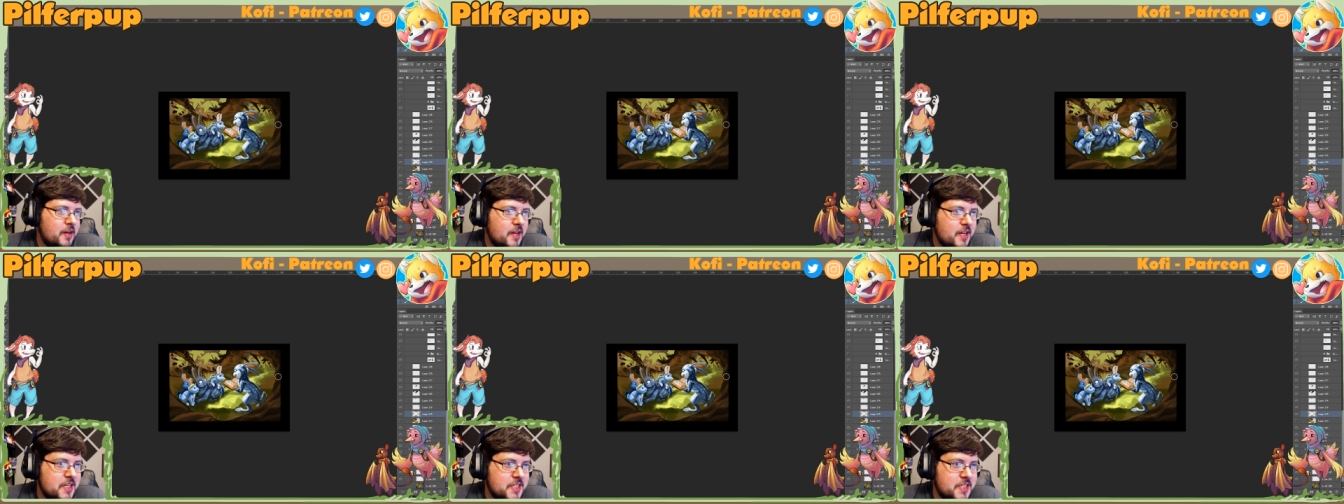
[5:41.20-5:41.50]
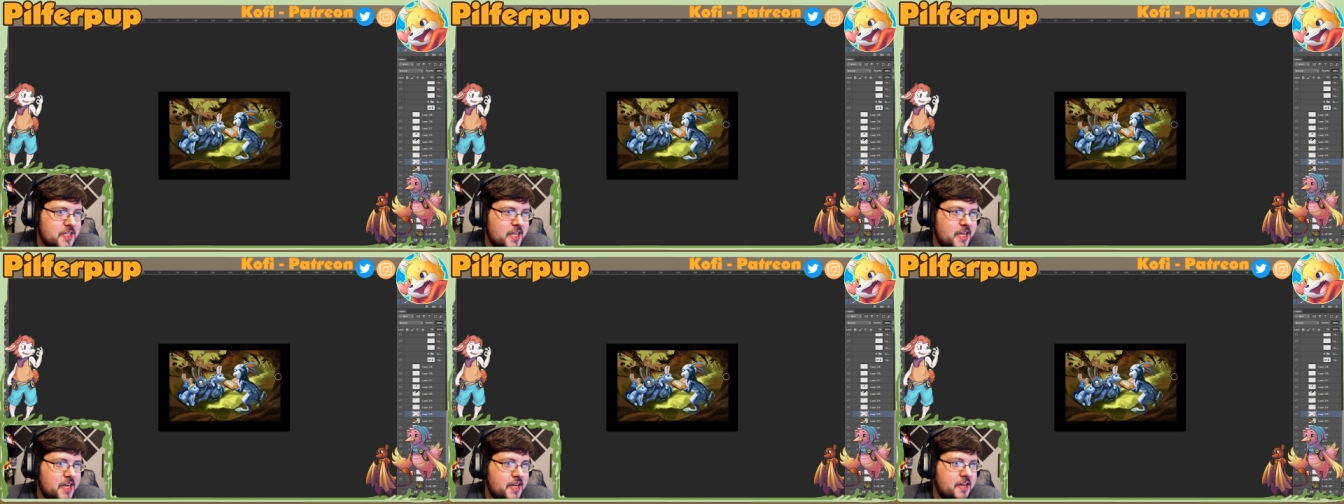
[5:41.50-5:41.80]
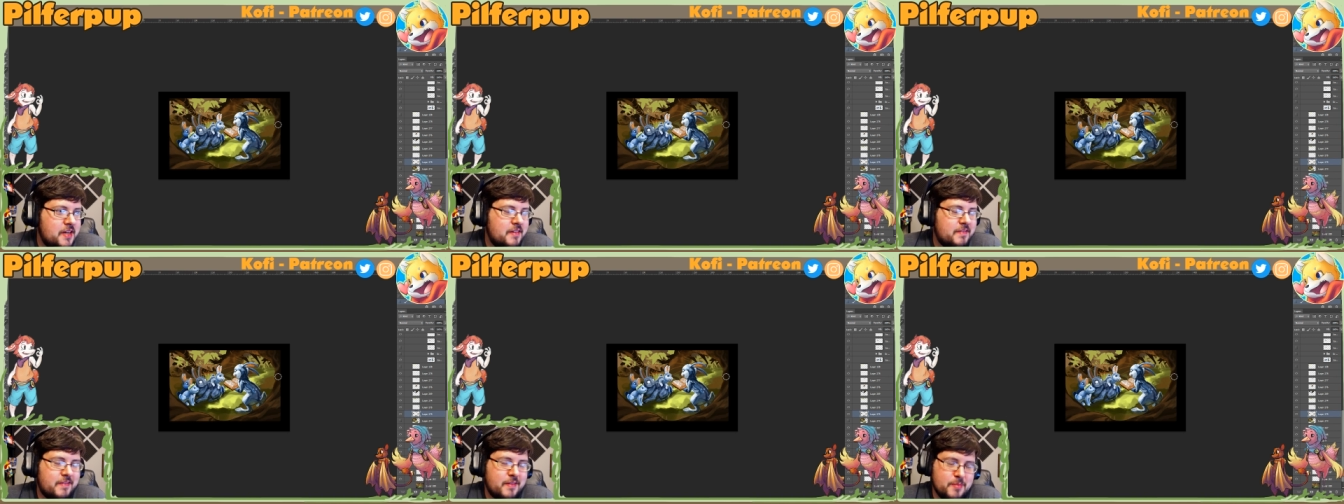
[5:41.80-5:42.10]
Is
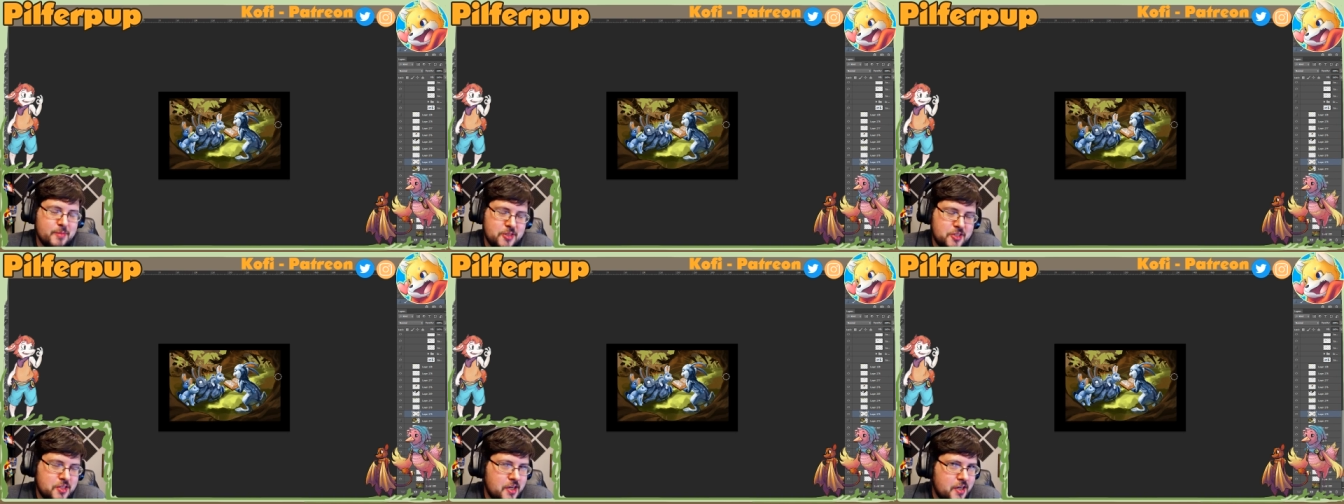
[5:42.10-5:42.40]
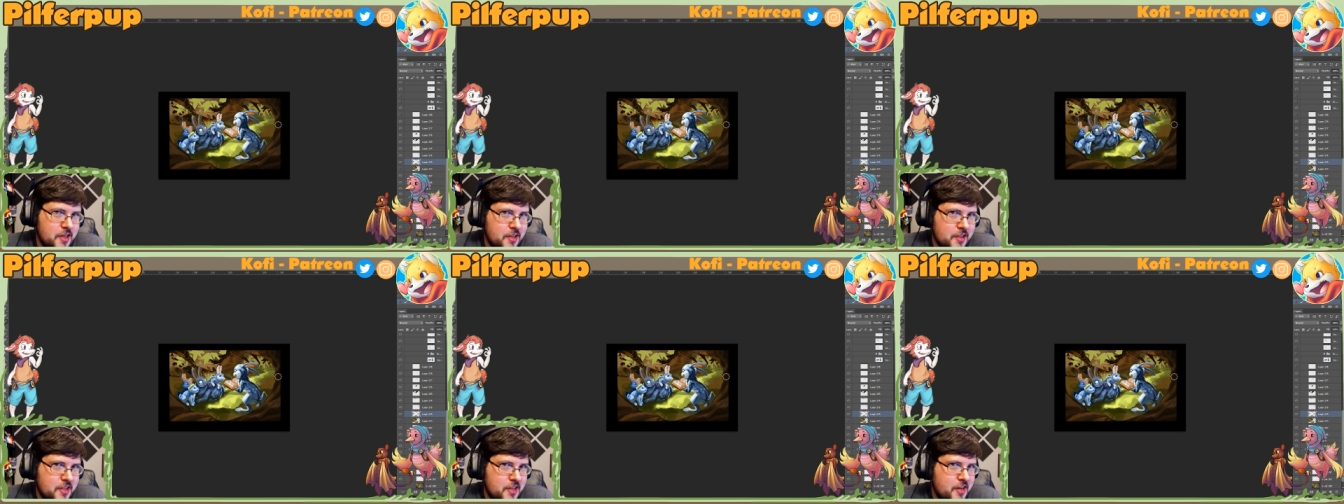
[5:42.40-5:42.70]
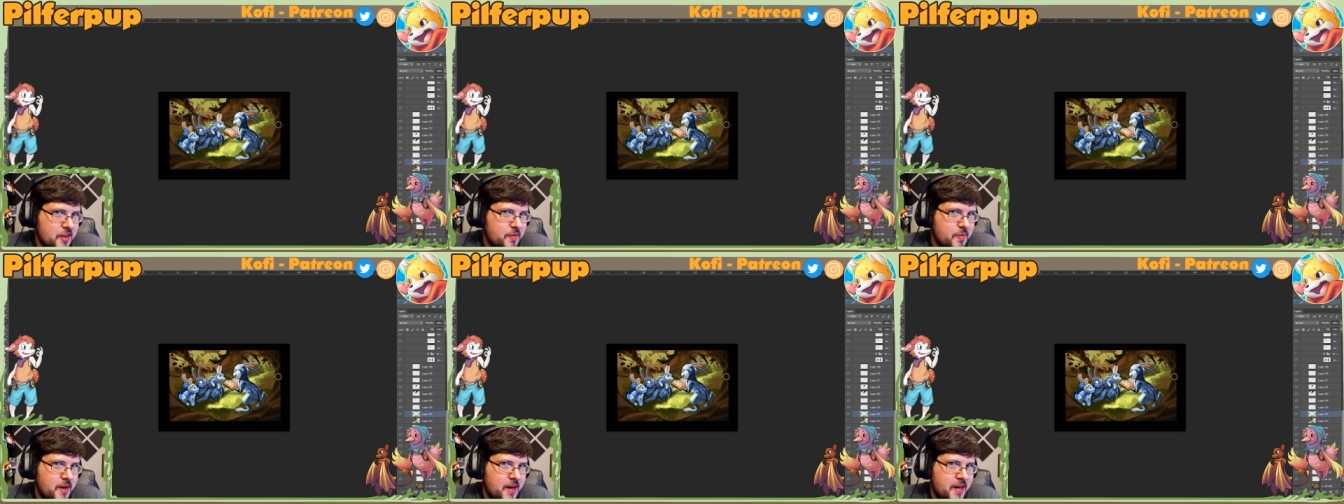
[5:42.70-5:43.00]
that from a song that
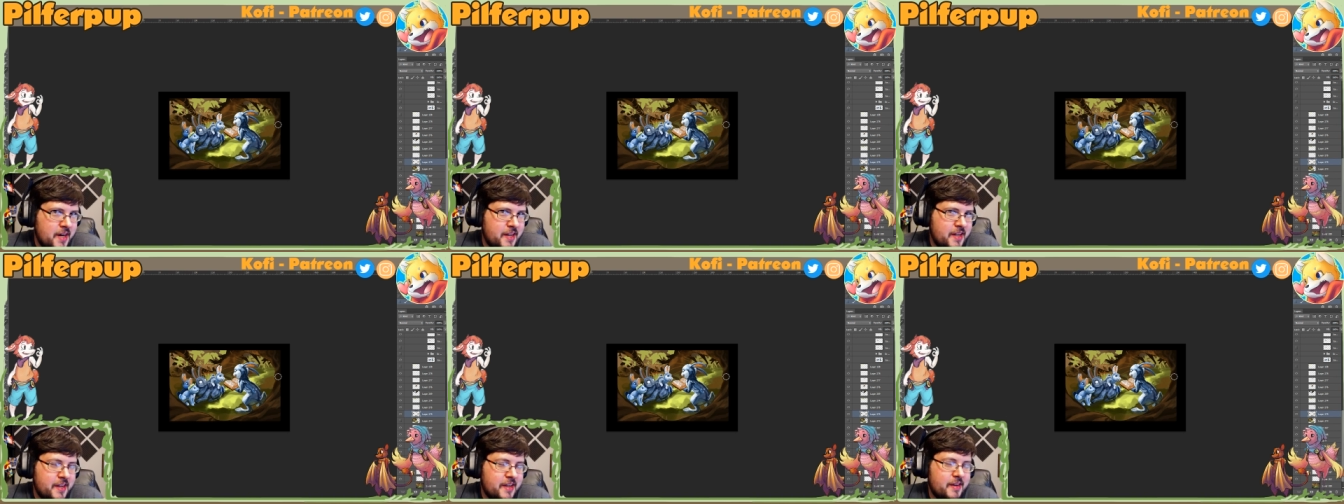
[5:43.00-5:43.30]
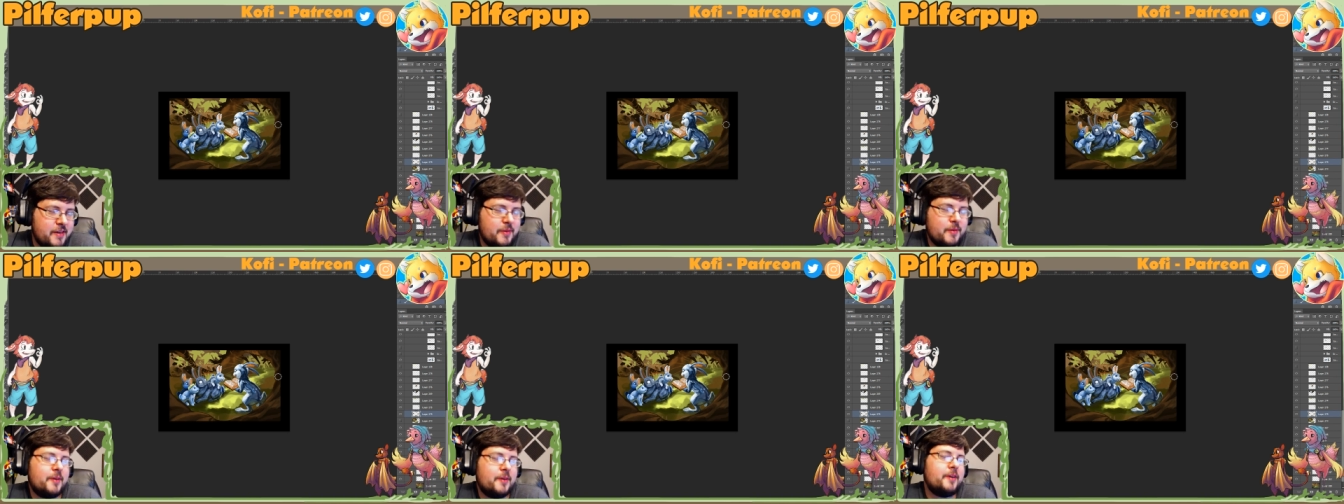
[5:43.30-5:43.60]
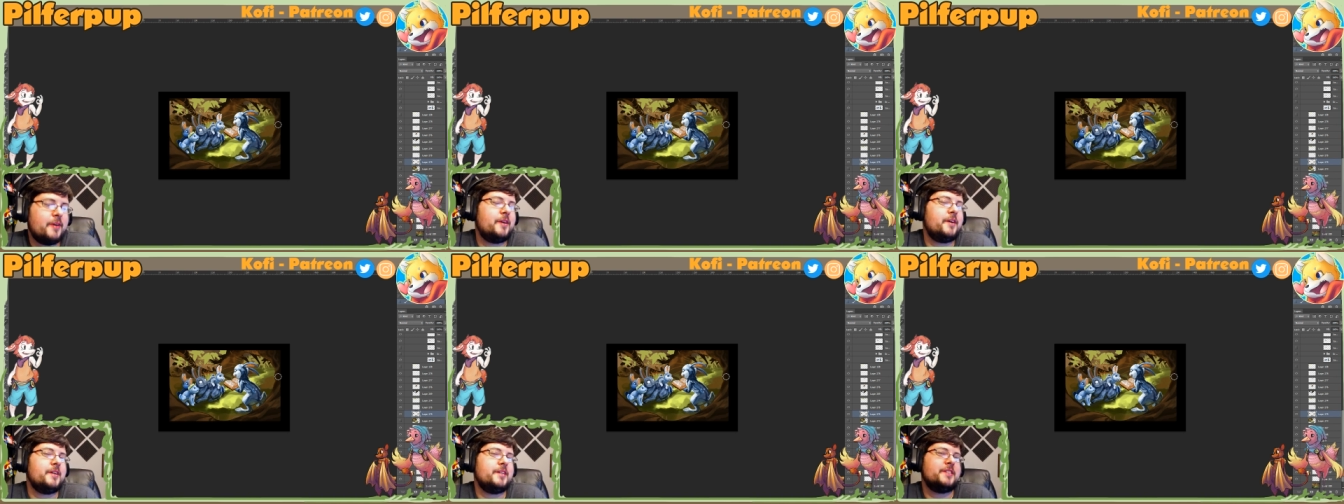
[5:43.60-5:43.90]
you're writing,
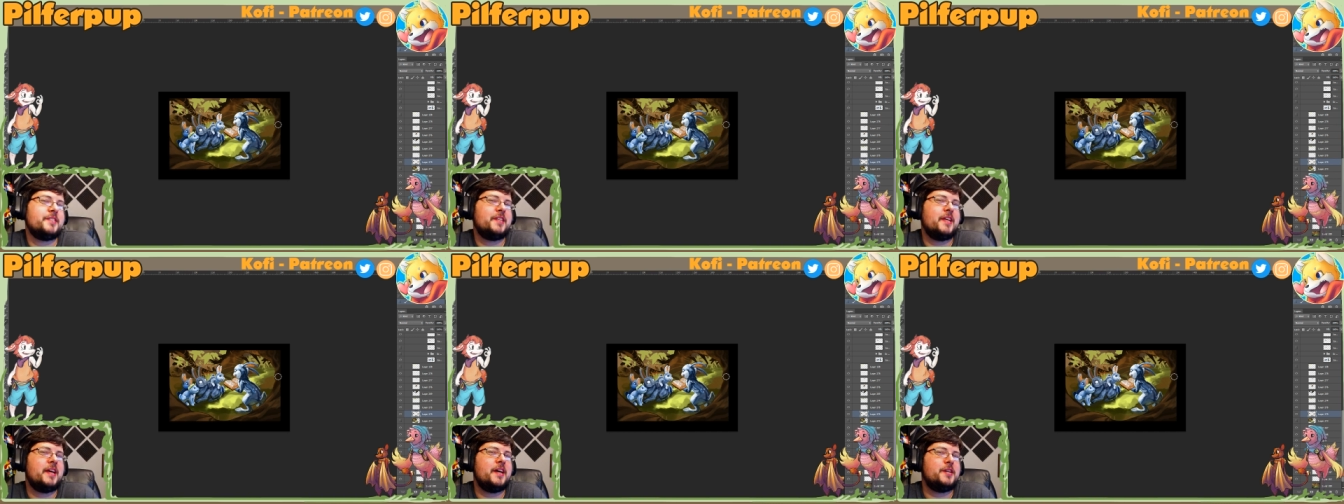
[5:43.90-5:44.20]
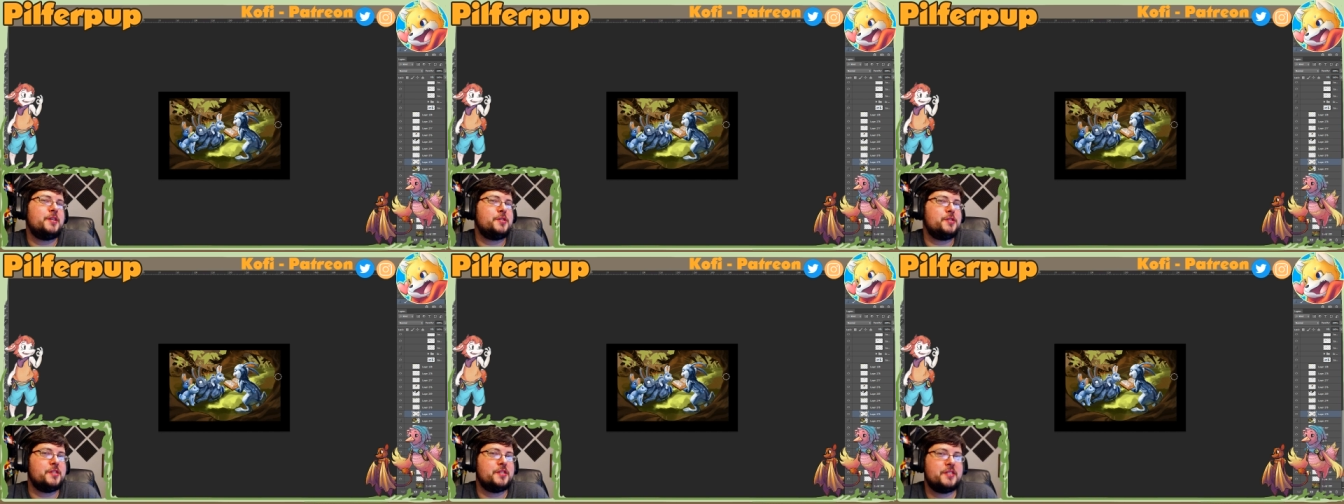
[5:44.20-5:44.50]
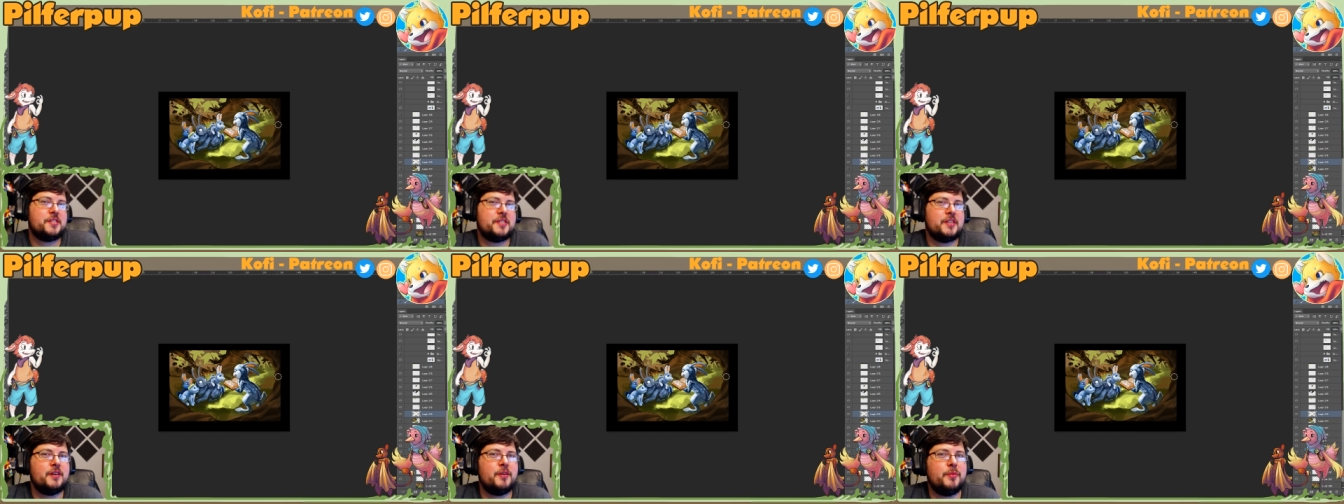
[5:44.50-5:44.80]
or is that
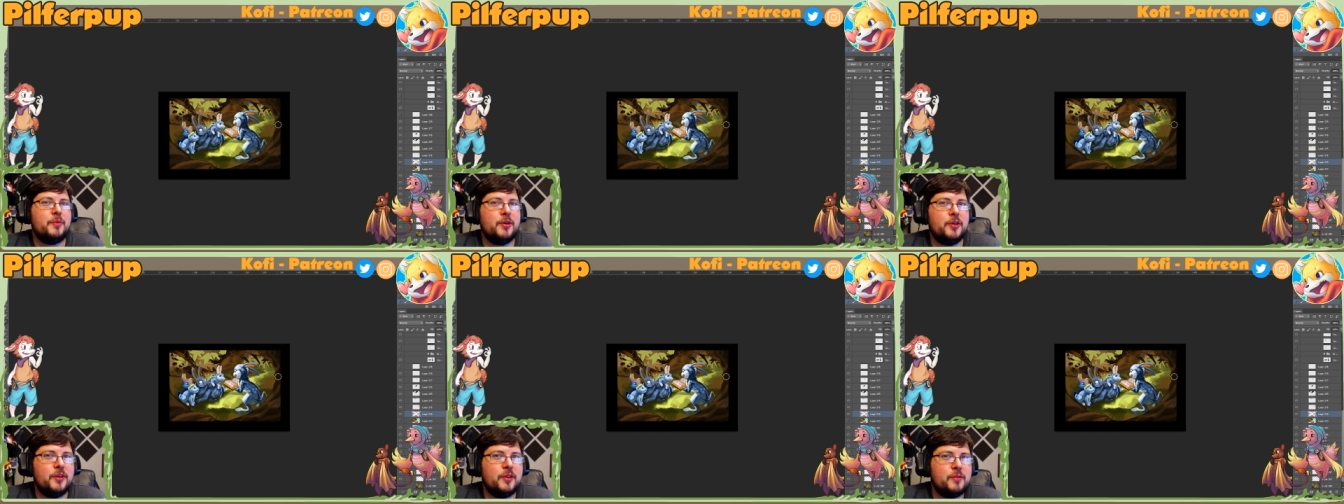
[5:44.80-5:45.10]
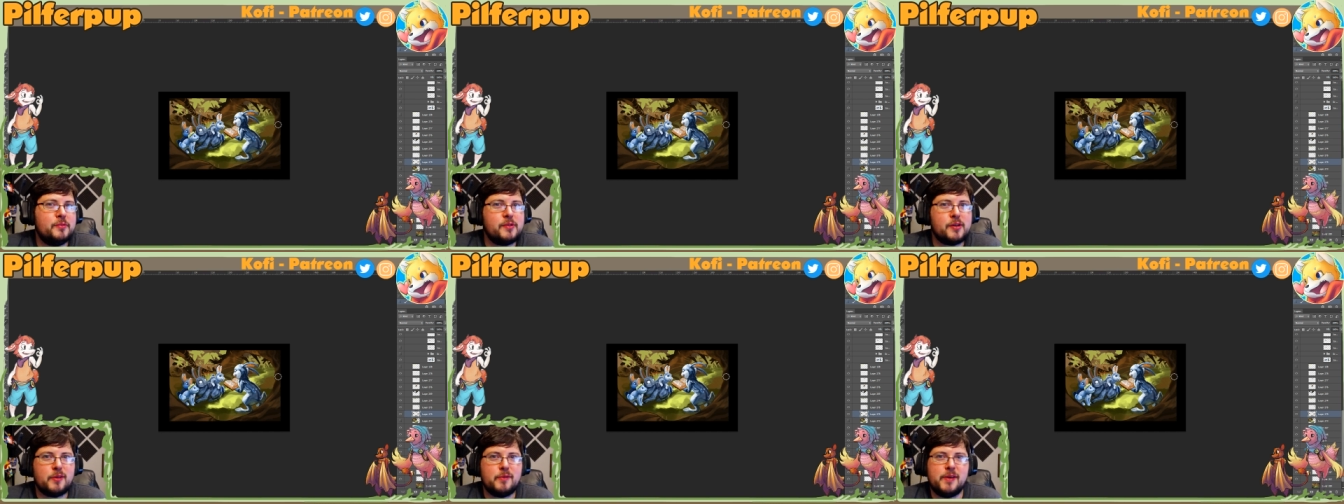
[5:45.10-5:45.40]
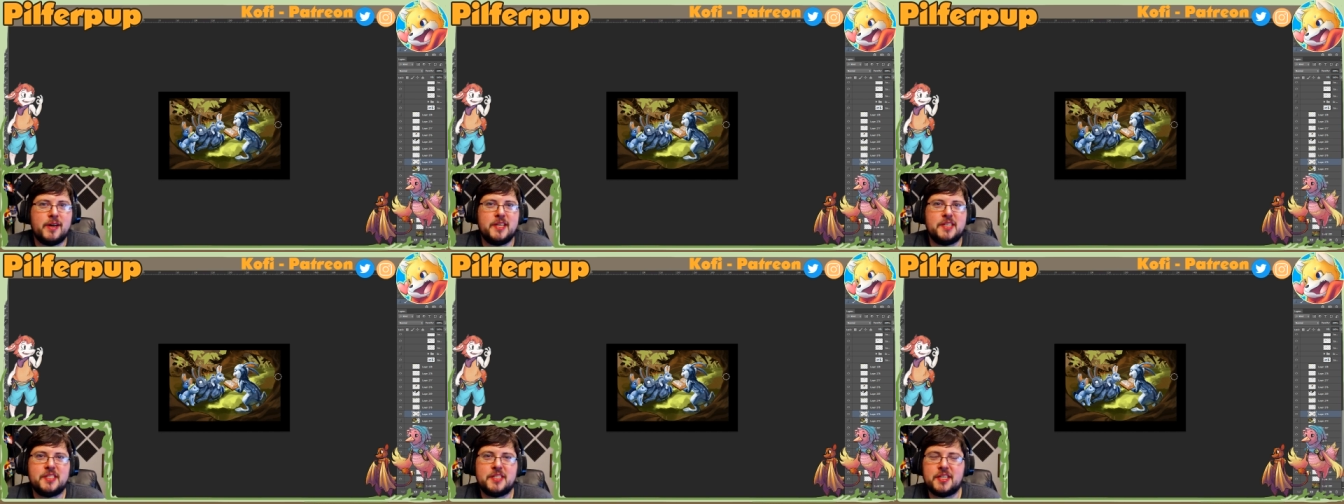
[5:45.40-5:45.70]
just a real
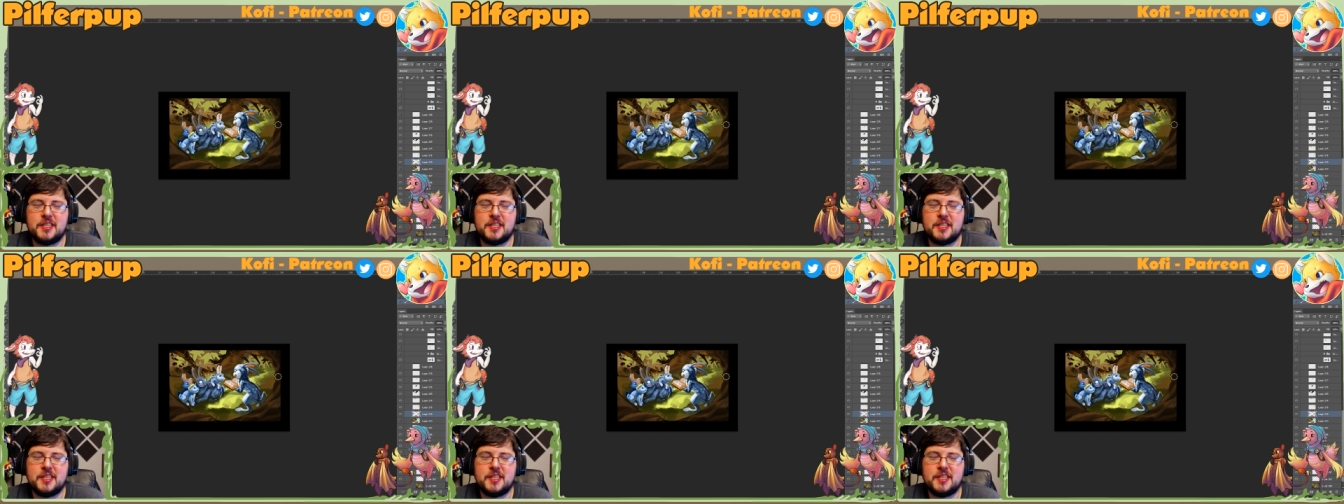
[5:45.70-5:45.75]
request?